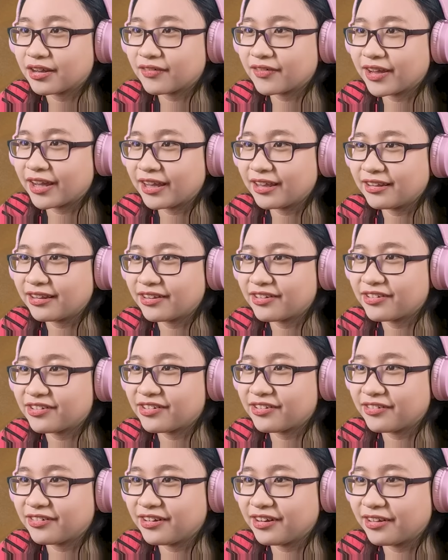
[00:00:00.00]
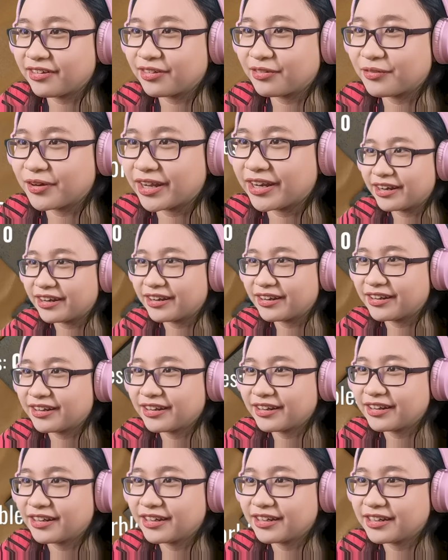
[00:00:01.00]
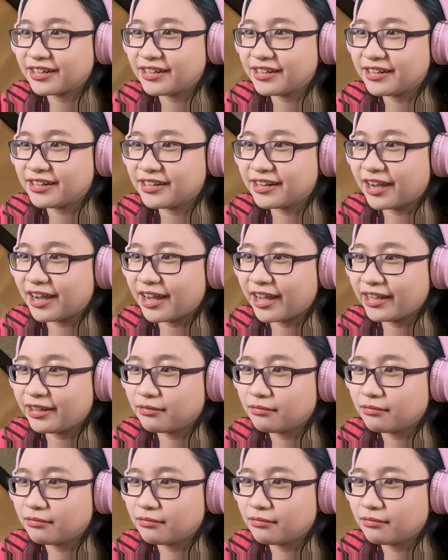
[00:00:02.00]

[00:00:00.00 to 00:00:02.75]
Okay, let's shoot this one. Die.